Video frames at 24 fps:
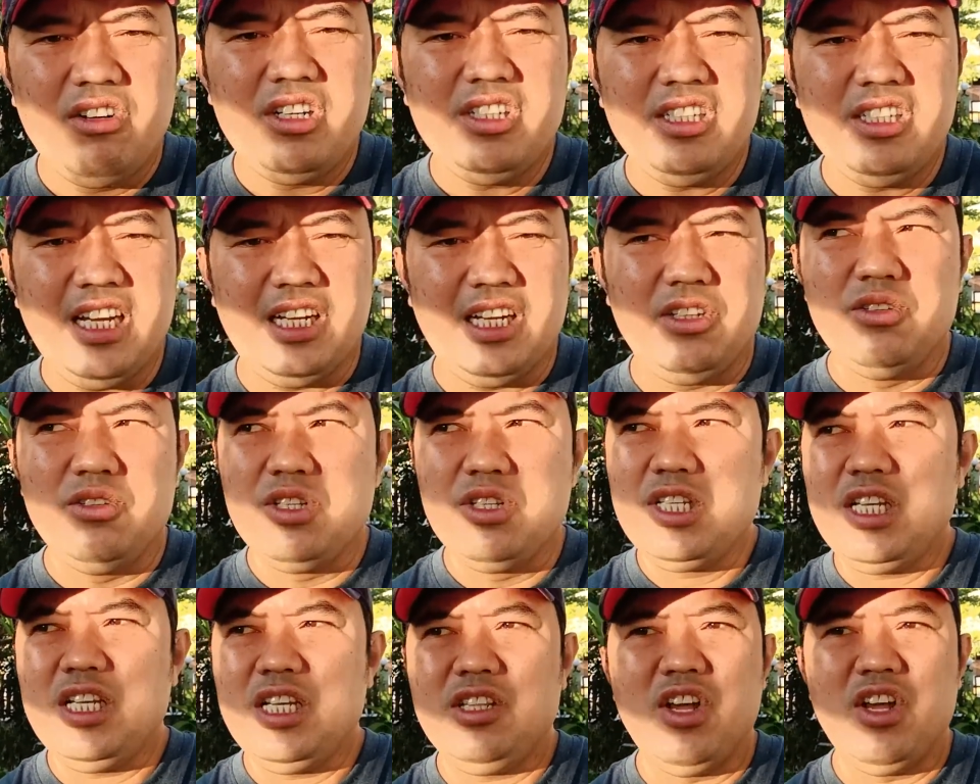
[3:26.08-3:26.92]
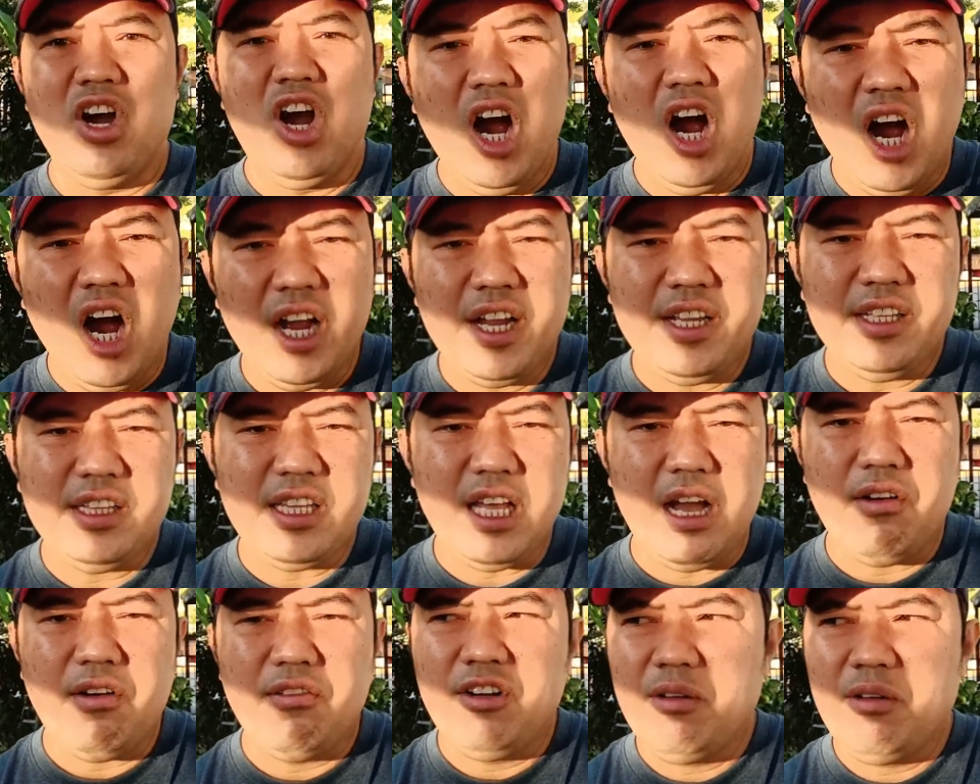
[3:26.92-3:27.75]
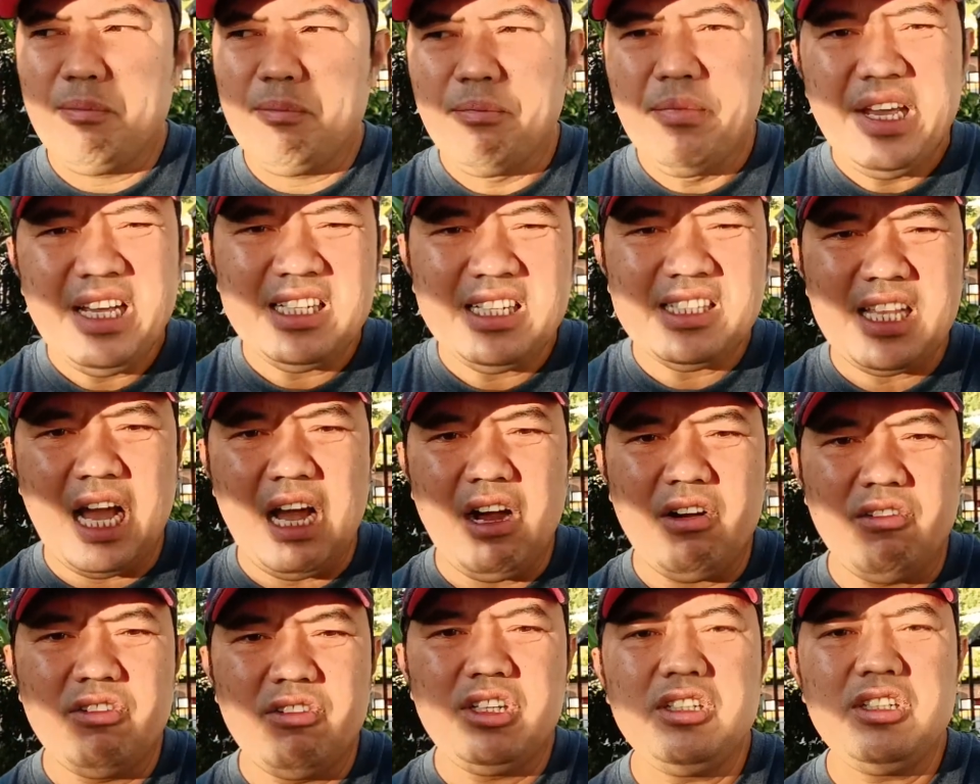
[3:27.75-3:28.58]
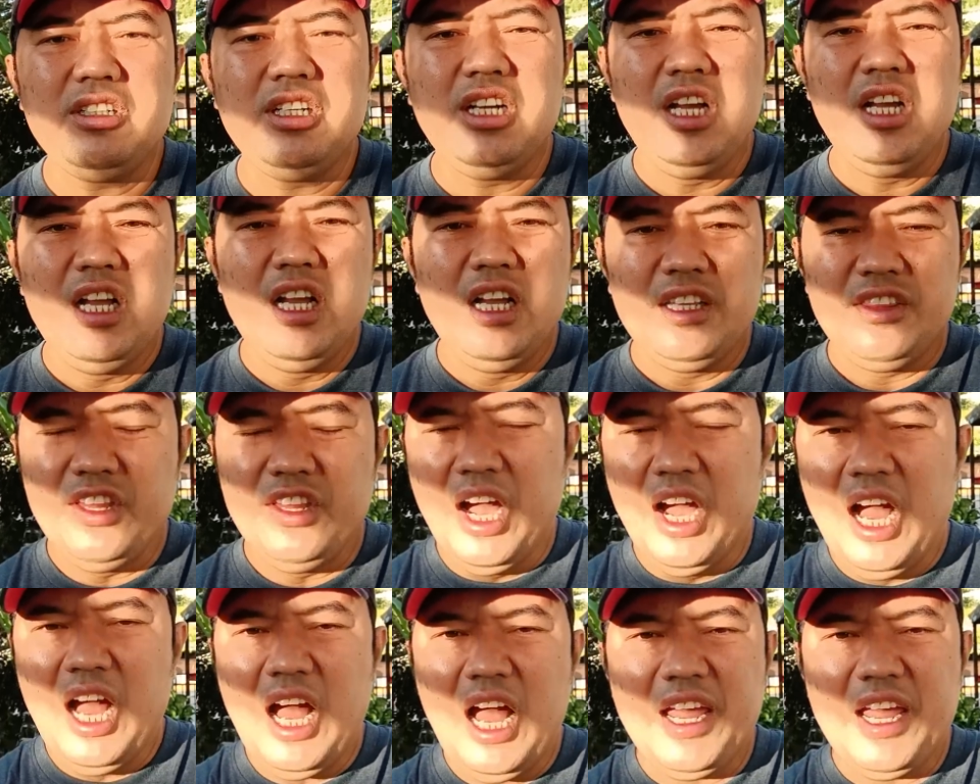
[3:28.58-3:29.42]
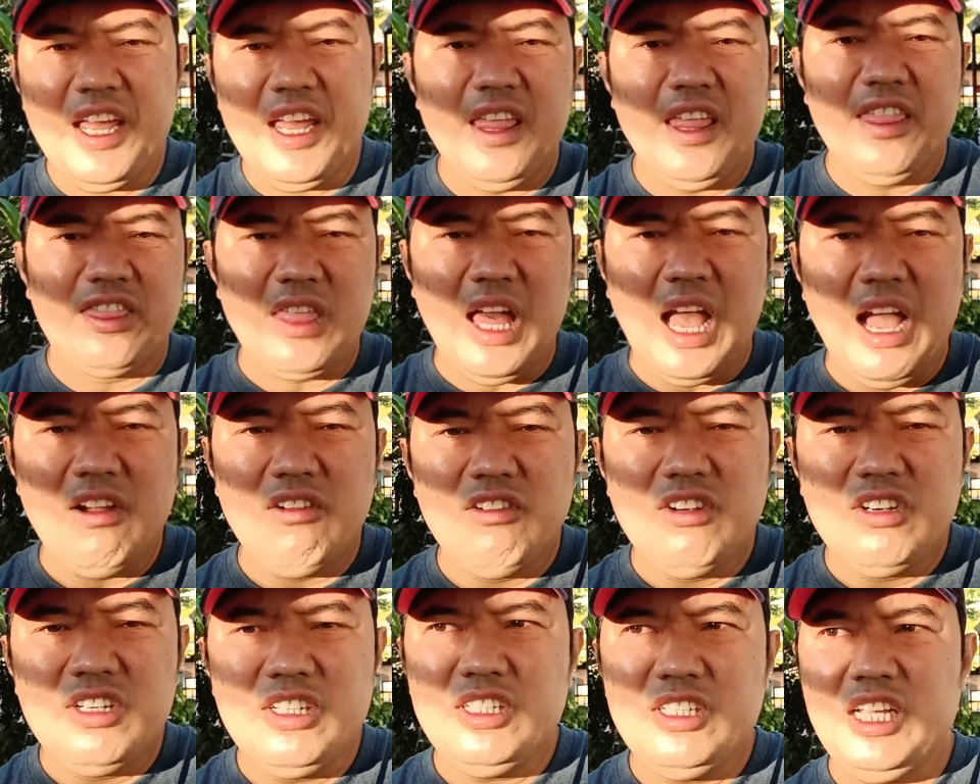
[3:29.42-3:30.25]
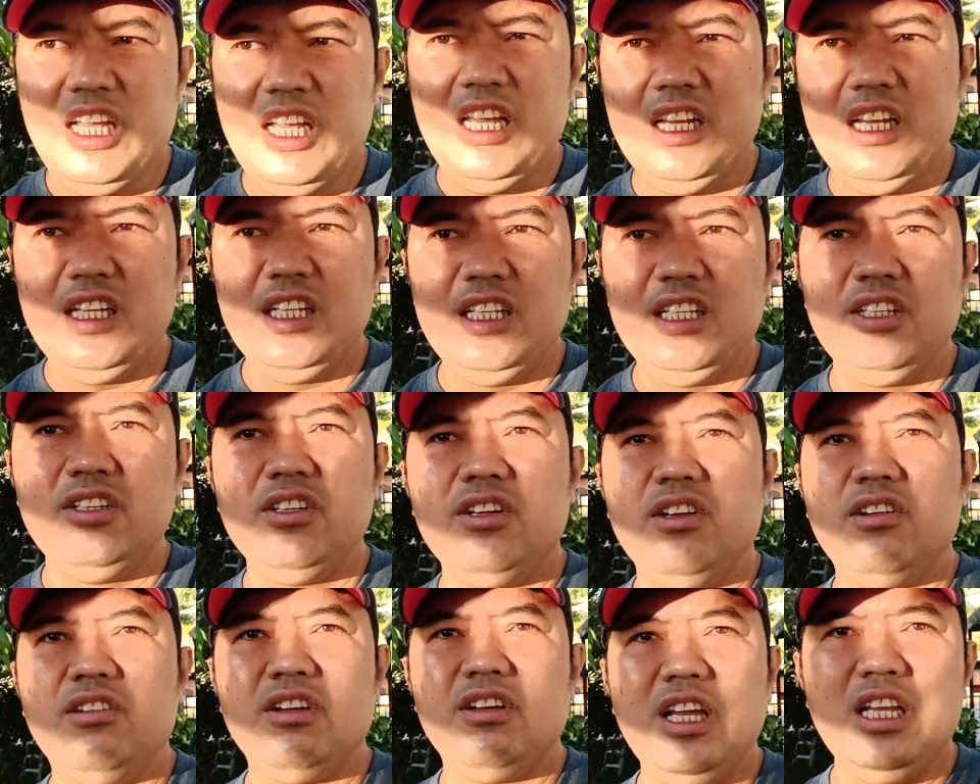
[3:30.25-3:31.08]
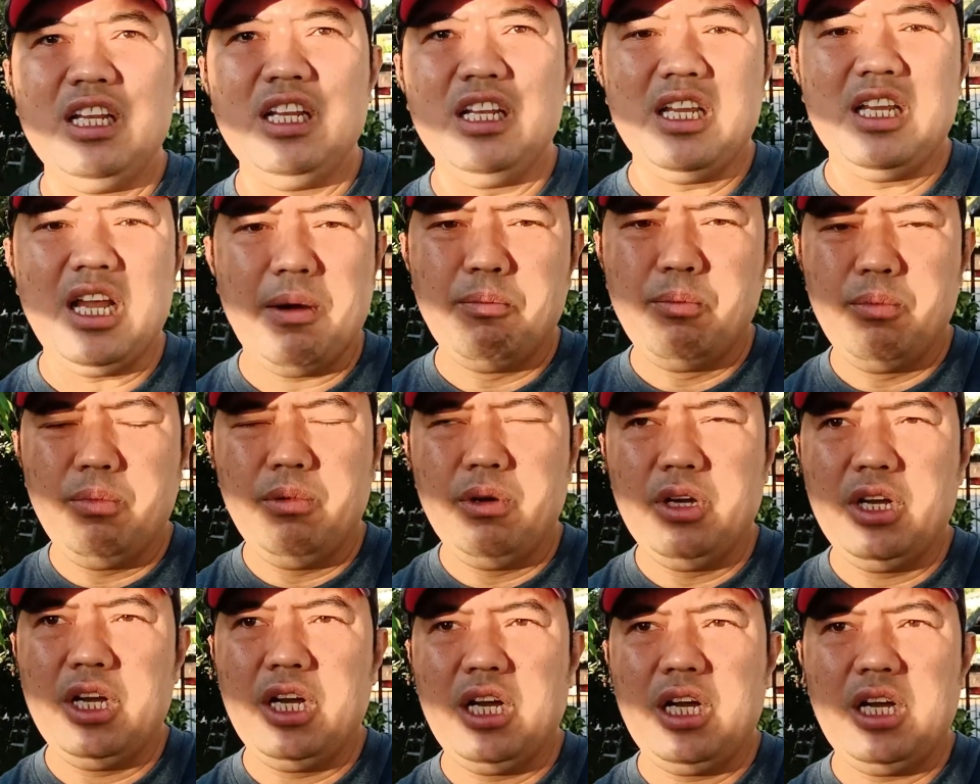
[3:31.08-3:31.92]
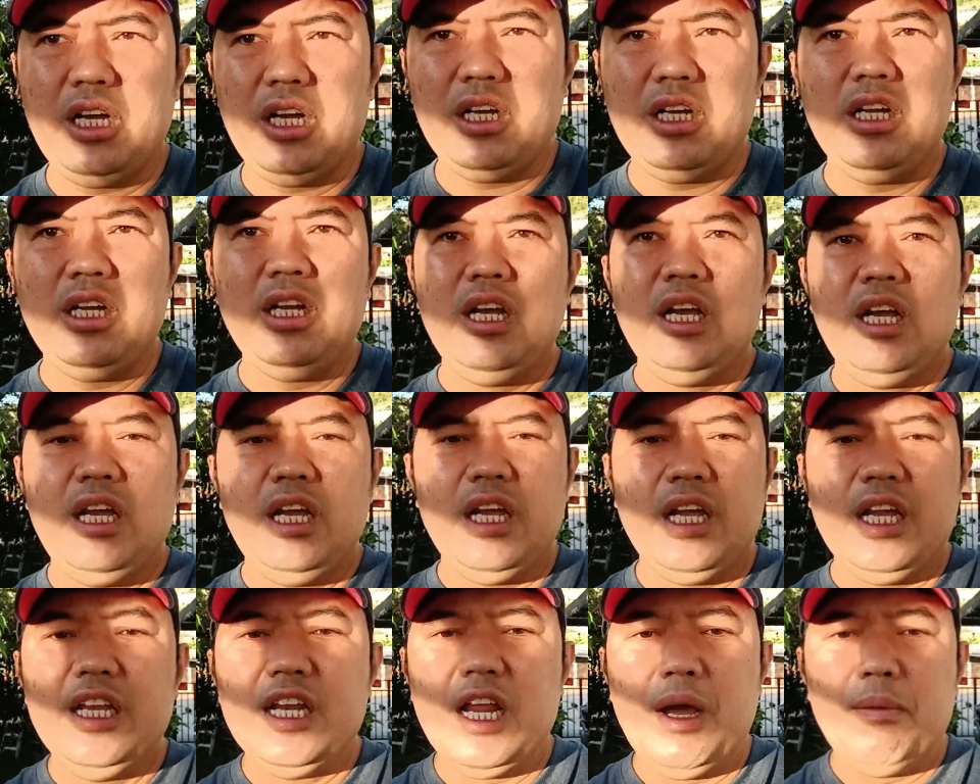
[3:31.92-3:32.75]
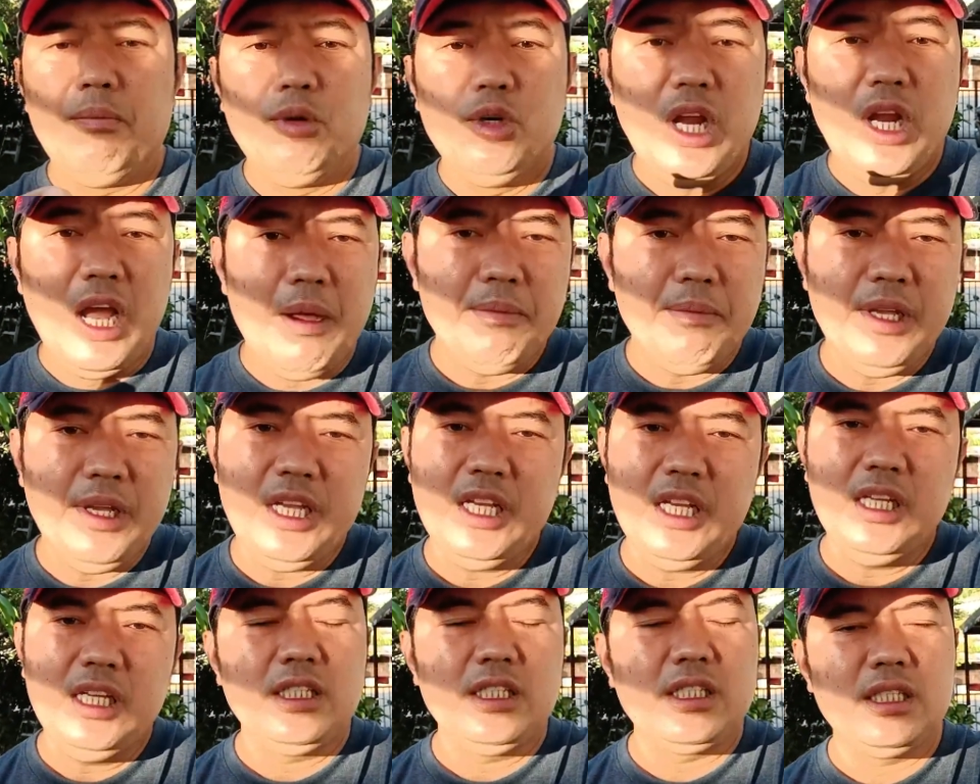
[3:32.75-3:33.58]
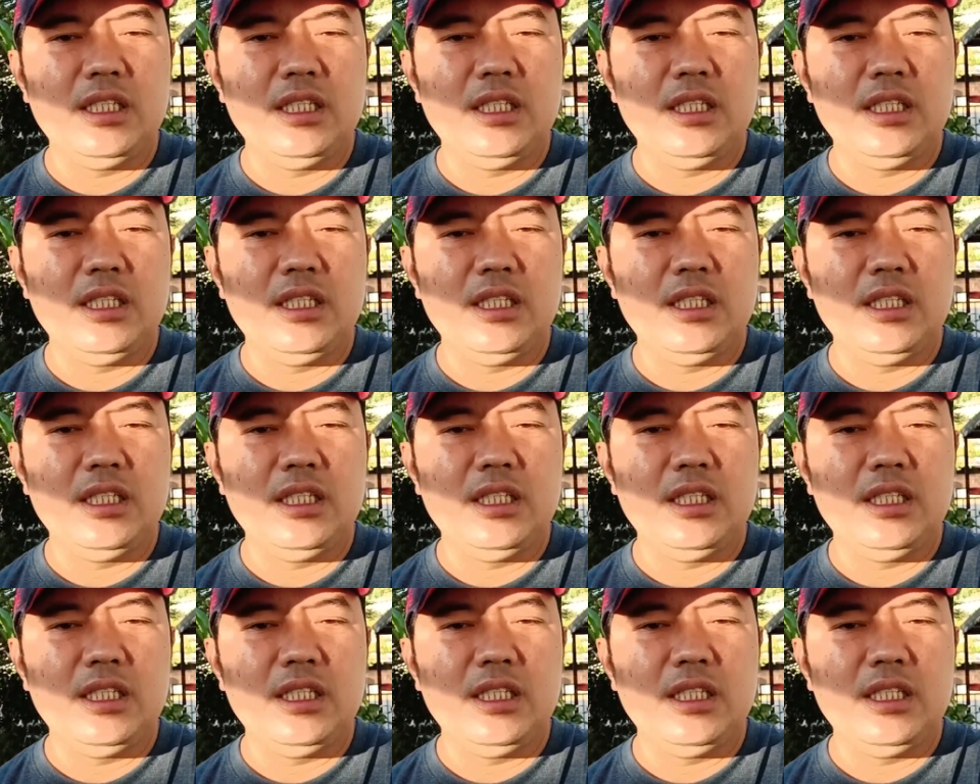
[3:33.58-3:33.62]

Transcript: that you see, the high tower, big tower, the highest tower in Abu Dhabi,